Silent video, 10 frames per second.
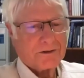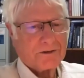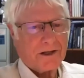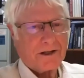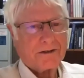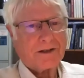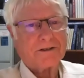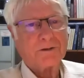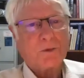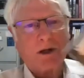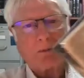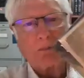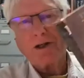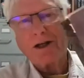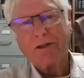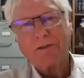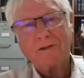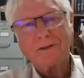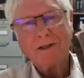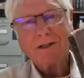then I just want to point out that
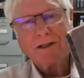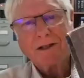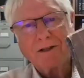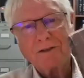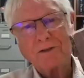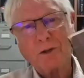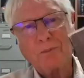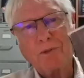uh, this old book